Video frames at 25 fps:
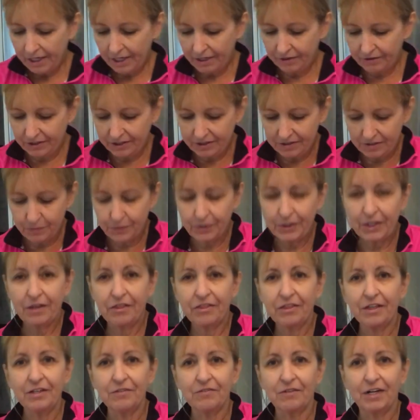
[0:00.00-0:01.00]
Now it is pretty
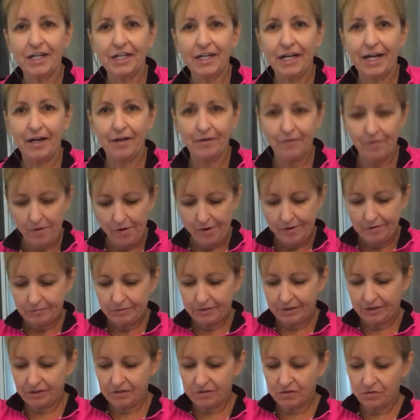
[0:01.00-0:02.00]
thin right now,
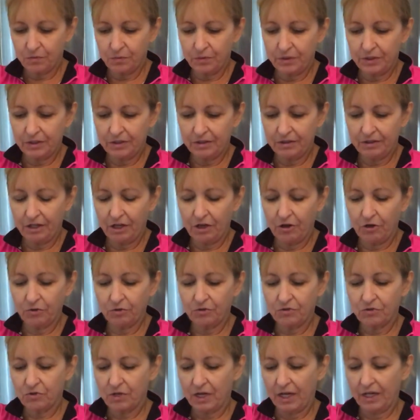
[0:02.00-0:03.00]
but the
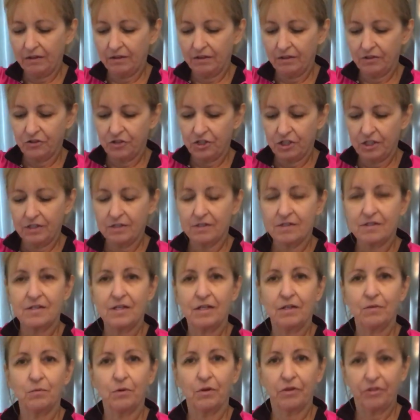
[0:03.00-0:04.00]
oats and the chia
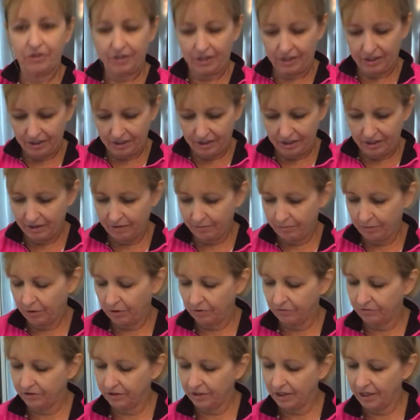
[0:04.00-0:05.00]
seed will thicken it up
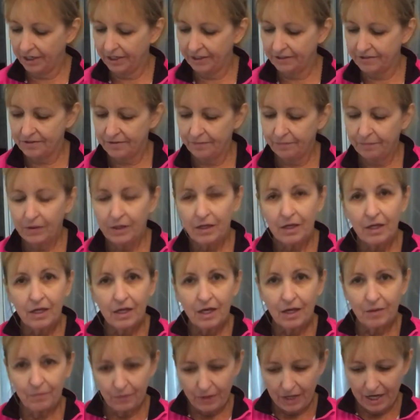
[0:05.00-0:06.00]
overnight.
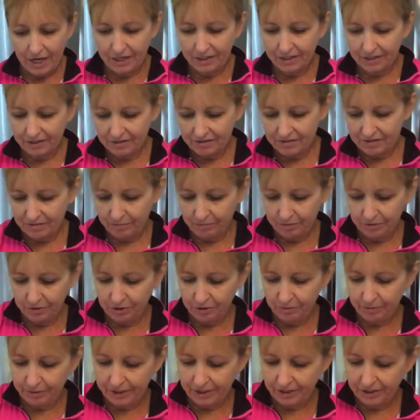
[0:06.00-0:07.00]
I'm adding some
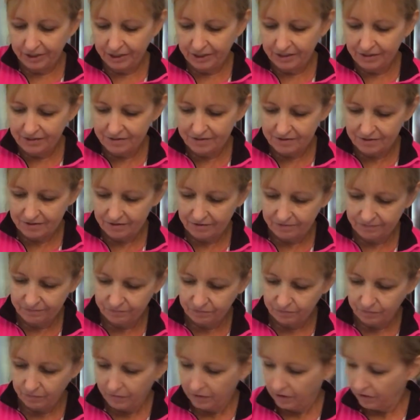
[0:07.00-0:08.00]
blueberries.
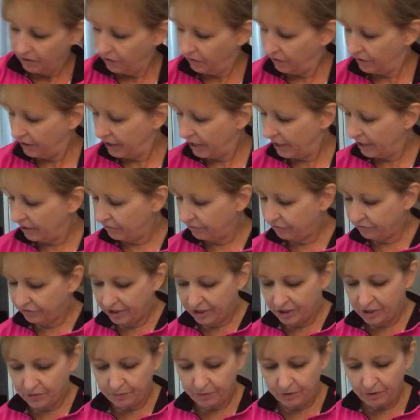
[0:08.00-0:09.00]
You can add
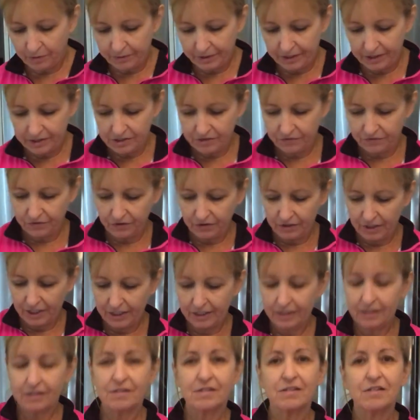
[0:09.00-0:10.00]
fresh blueberries if you
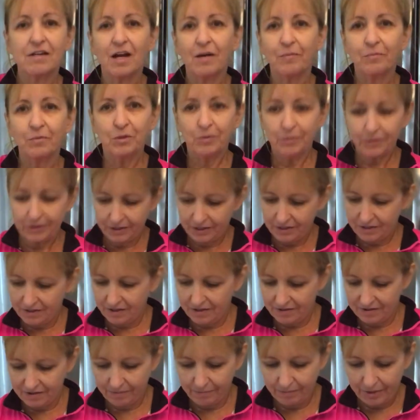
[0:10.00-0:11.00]
like. It's not blueberry
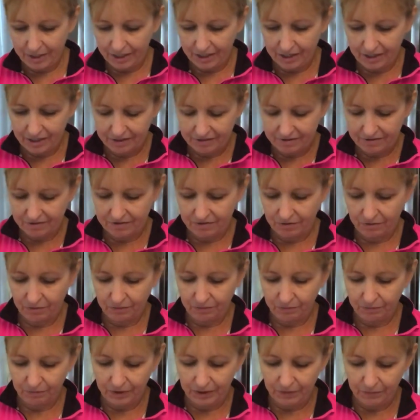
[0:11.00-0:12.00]
season by us, so
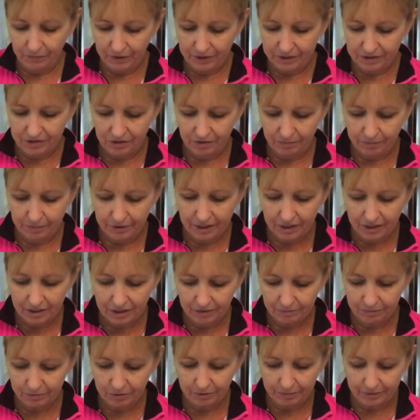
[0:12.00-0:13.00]
when we went to pick
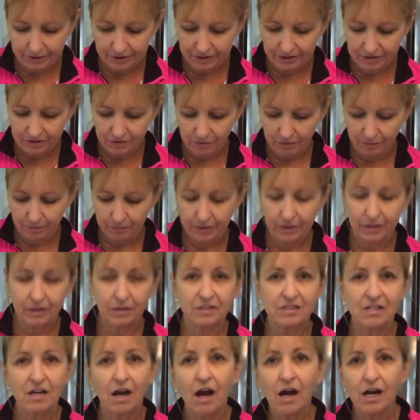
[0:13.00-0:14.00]
our blueberries, we
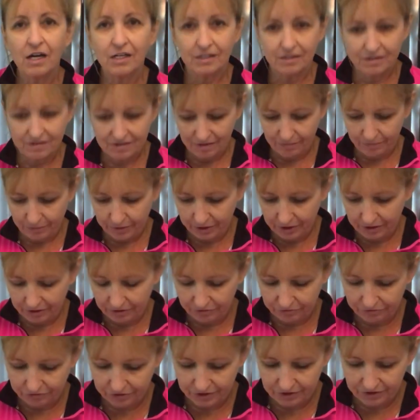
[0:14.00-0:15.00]
picked tons and put it
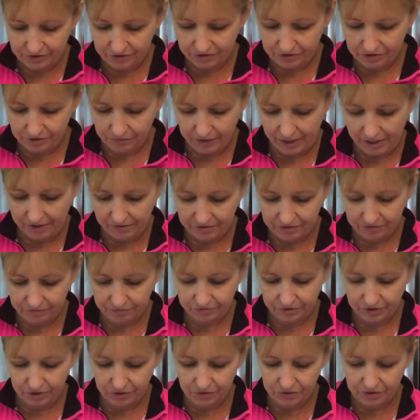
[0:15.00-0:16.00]
in the freezer, so we have
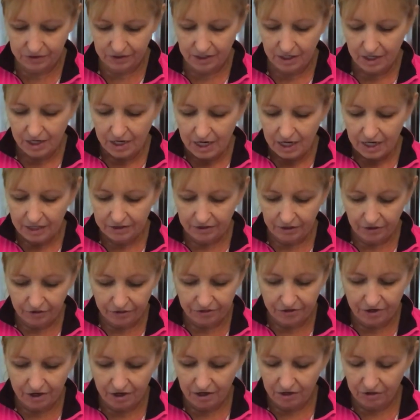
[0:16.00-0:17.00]
some frozen. And they'll
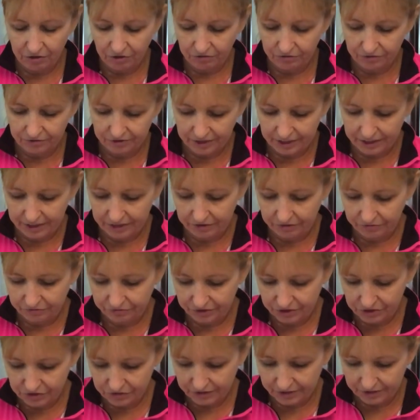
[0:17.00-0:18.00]
thaw overnight in the
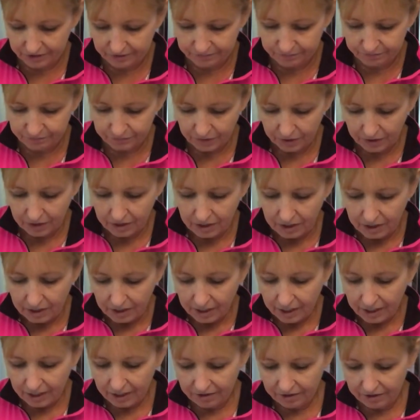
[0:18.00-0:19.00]
refrigerator.
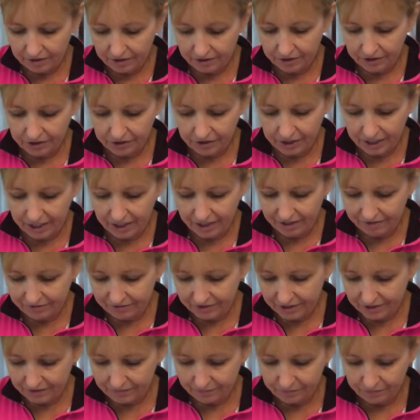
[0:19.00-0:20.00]
And there you
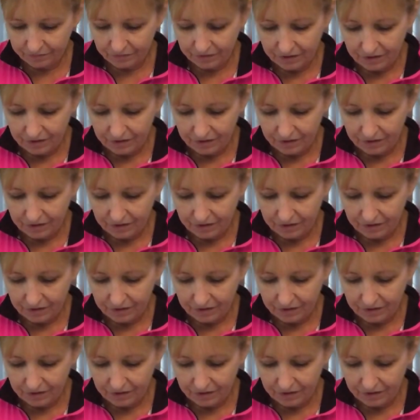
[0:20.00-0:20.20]
have it.